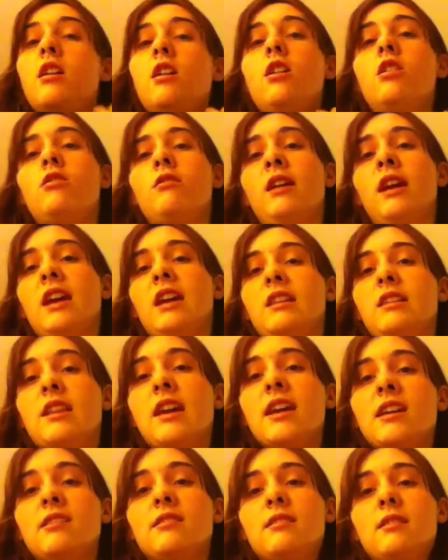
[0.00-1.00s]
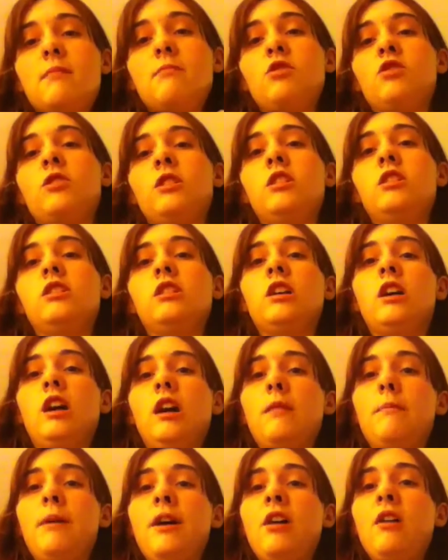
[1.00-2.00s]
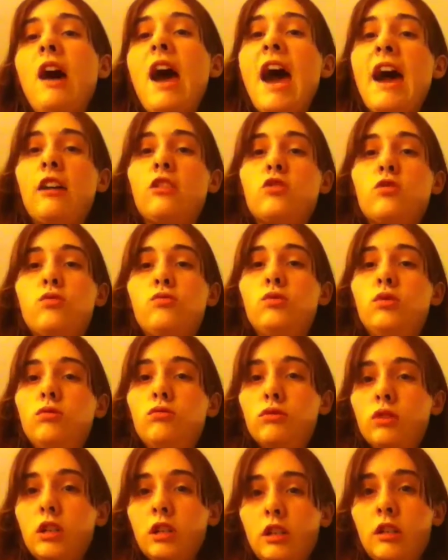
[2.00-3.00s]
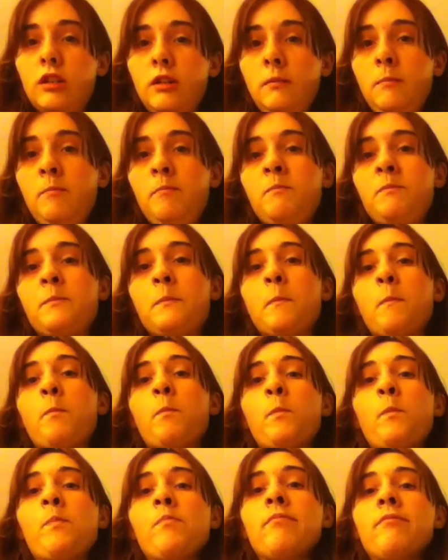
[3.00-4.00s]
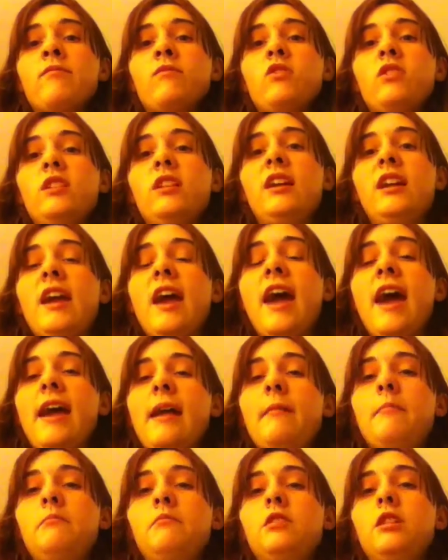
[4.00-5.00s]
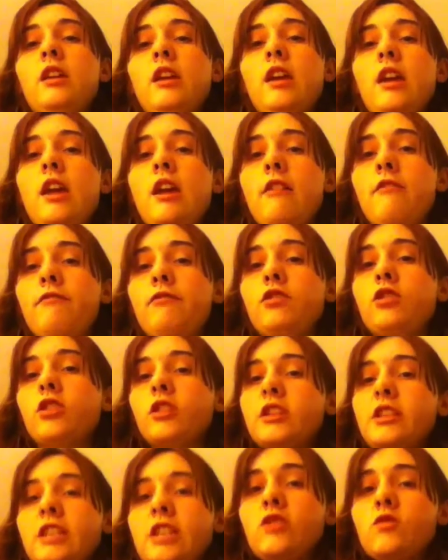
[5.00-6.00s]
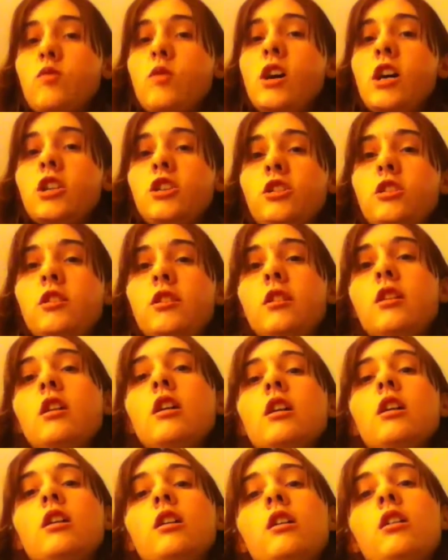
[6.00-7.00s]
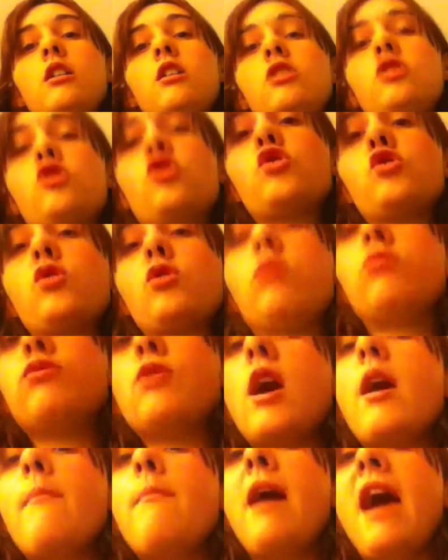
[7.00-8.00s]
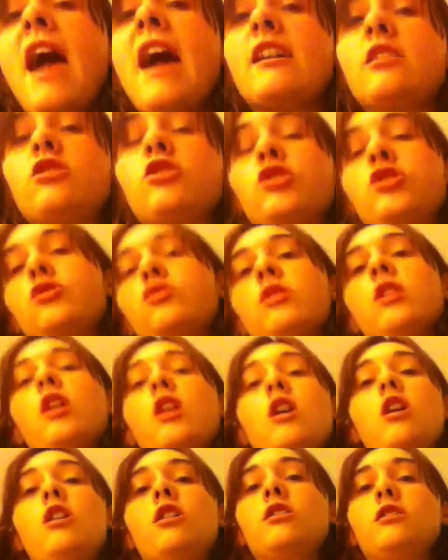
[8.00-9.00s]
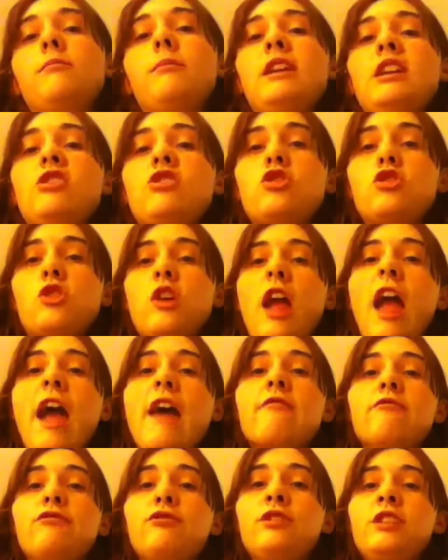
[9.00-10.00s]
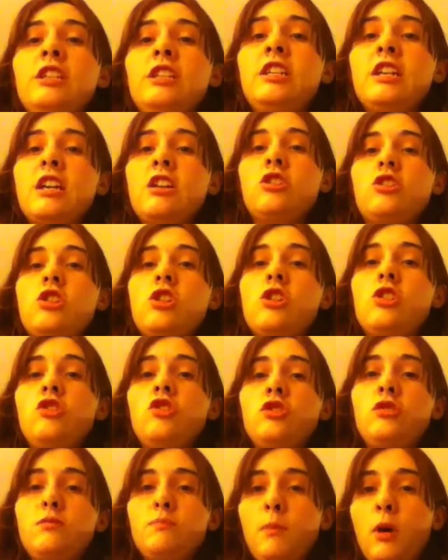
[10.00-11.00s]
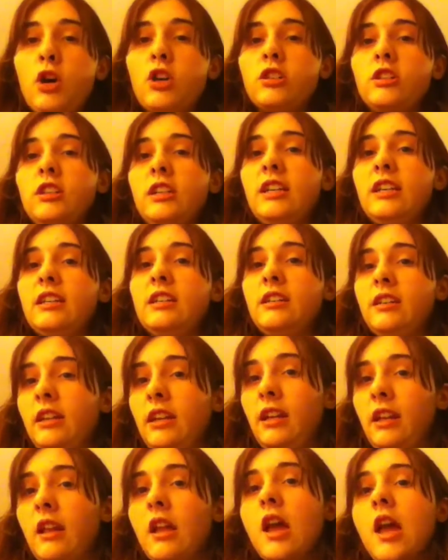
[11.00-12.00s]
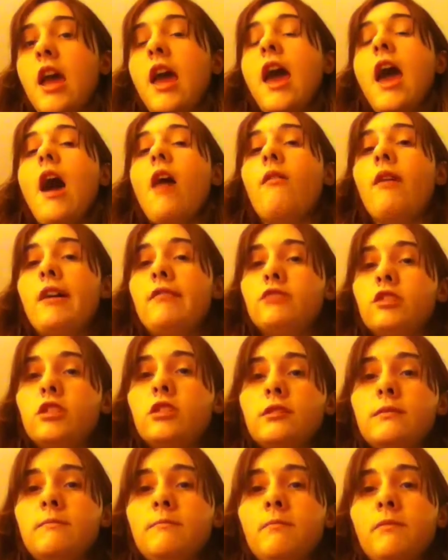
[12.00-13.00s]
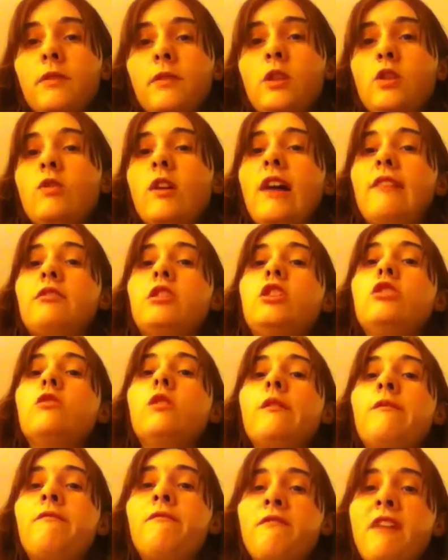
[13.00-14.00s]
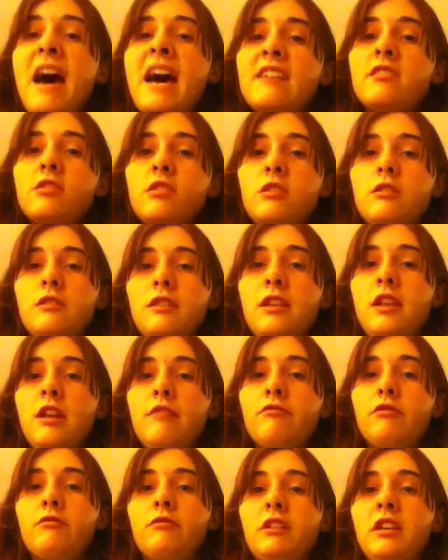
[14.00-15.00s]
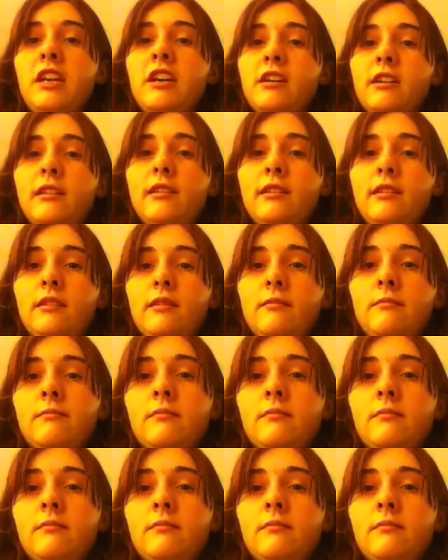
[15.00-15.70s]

Okay, next I'm going to talk about actual work. Okay, if you're a dishwasher, scrub extra hard to make sure every dish is sparkling clean. However, you have to do it faster than everyone else.